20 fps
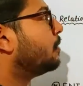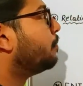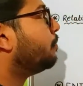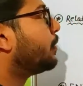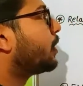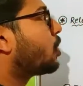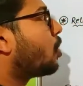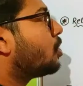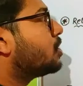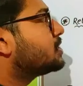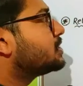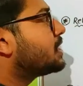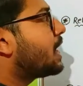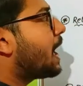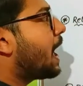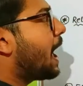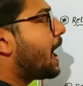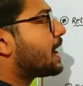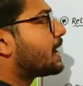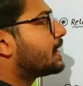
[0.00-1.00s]
because
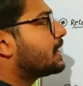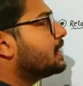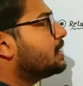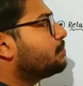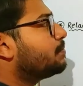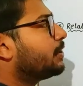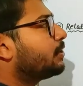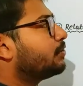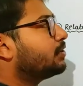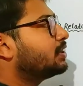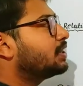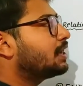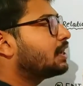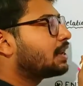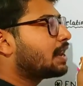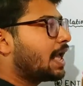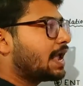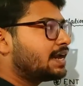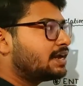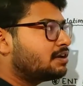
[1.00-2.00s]
the angle between the
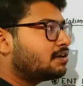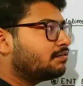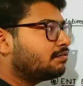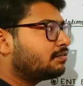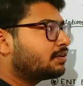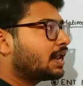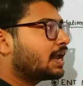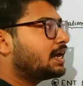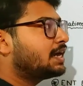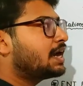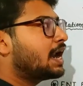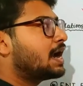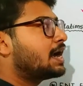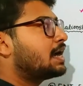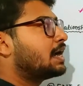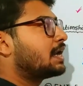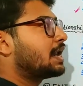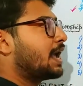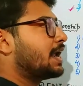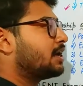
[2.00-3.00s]
line of light
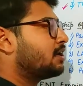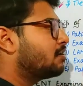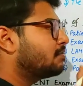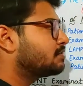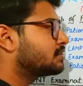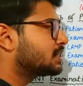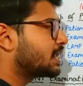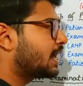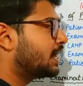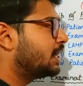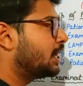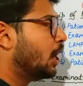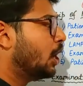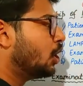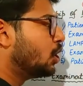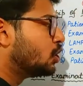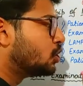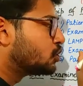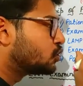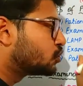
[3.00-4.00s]
and line of sight
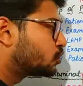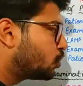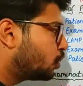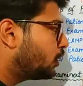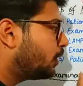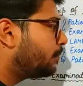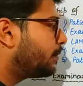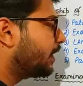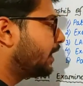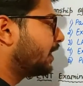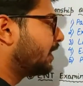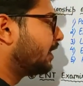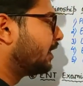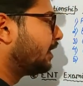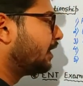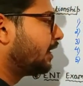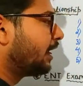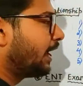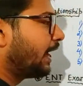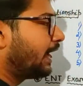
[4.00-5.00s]
should be
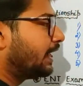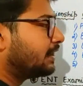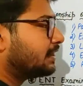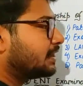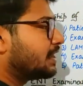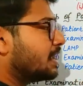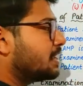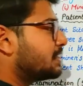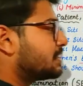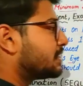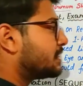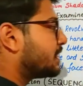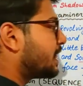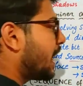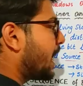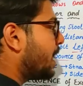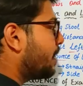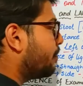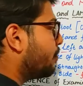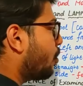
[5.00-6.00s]
in the
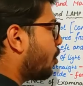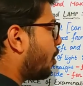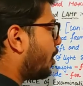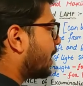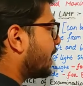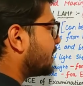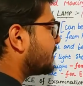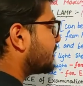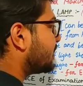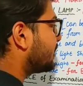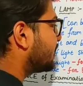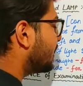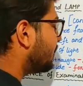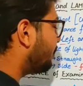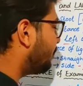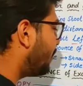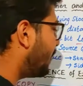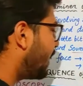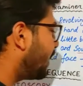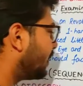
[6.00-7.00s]
same
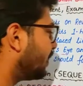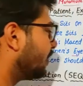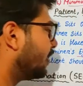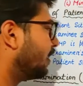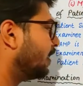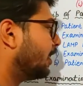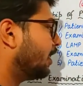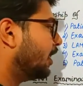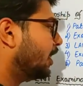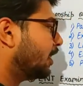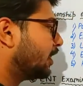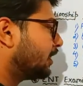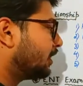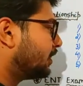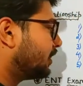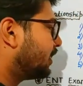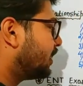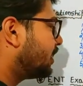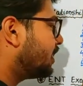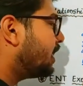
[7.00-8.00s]
horizontal plane.
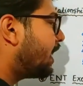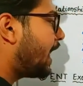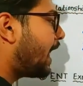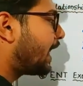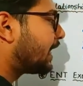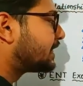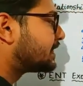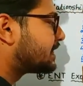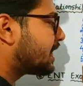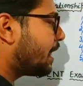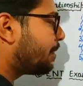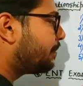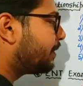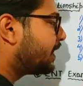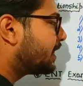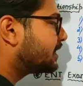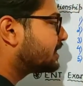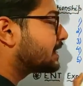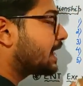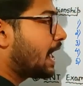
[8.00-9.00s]
The
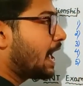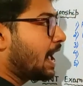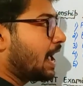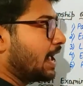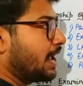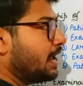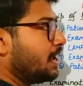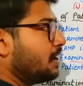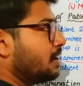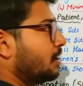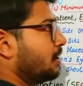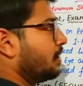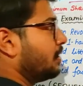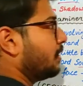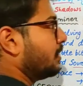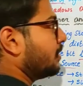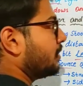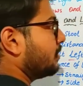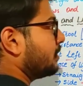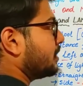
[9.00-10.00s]
examiner's eye,
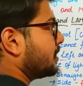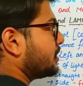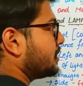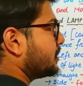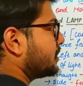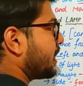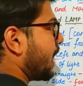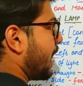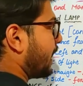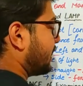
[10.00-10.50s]
this is the